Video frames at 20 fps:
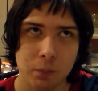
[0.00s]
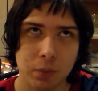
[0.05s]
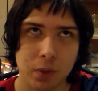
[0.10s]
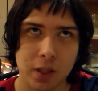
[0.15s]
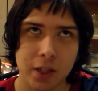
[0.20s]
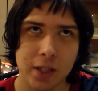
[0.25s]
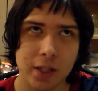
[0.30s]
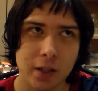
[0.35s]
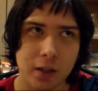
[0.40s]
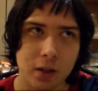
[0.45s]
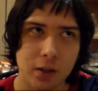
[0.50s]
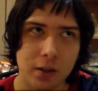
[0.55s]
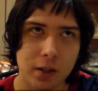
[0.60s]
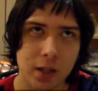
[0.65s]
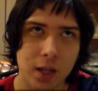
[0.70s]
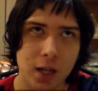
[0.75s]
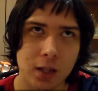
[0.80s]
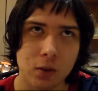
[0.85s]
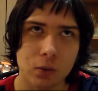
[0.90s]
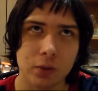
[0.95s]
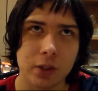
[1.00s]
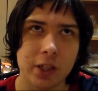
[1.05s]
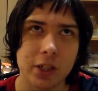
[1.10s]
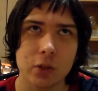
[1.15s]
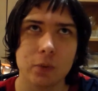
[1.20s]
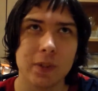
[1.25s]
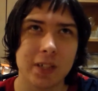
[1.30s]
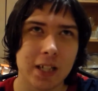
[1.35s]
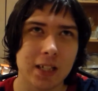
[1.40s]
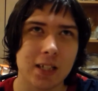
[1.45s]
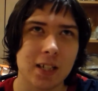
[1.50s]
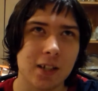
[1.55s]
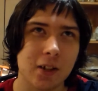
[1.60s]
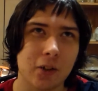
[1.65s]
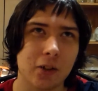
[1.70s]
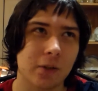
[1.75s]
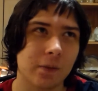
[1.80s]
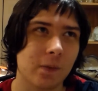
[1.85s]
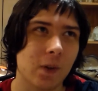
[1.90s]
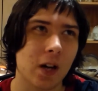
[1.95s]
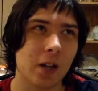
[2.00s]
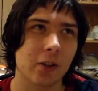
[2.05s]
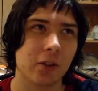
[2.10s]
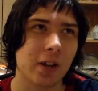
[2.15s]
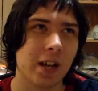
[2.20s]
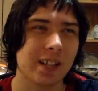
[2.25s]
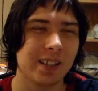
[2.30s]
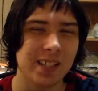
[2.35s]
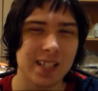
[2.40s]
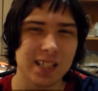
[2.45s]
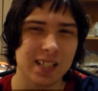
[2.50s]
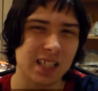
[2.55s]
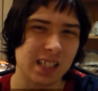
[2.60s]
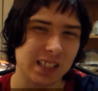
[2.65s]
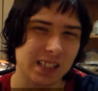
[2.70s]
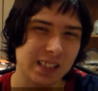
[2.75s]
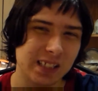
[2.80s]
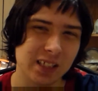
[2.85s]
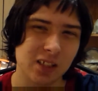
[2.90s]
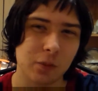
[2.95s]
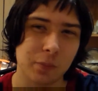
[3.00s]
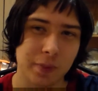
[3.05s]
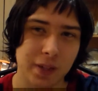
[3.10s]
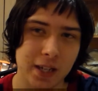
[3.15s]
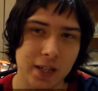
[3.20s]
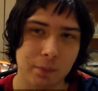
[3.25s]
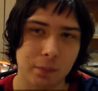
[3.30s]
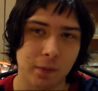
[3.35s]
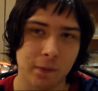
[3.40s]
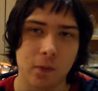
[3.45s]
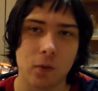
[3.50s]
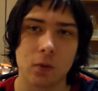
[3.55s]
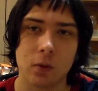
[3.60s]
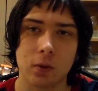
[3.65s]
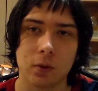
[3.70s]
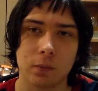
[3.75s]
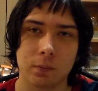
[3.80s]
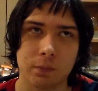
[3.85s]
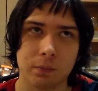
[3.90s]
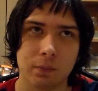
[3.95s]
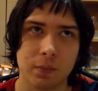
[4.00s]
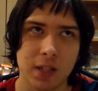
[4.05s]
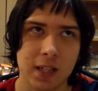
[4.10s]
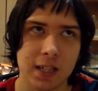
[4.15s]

But not only do we get to know the father at least a little bit before